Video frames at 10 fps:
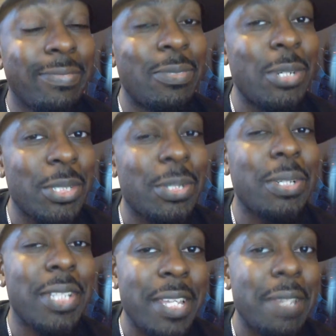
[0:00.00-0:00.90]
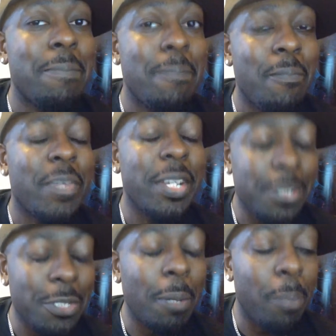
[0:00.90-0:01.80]
What's goody?
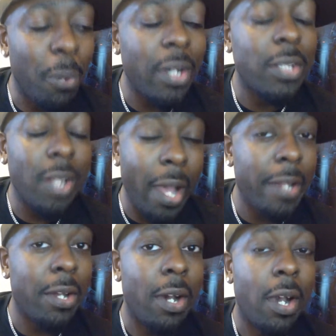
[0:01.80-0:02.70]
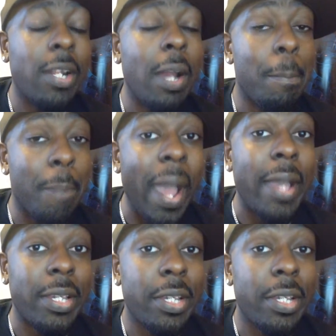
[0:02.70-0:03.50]
It's your boy Lionheart, and I'm back.